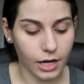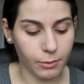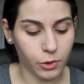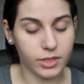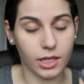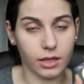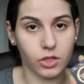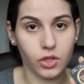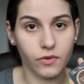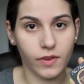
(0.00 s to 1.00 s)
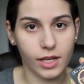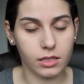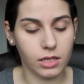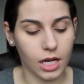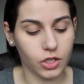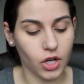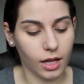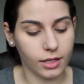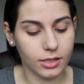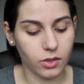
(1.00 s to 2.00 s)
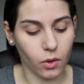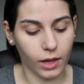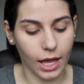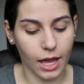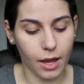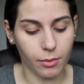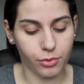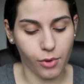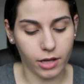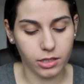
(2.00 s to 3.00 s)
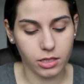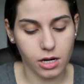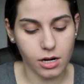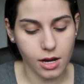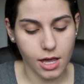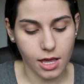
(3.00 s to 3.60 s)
I'm using the Too Faced Chocolate Soleil bronzer,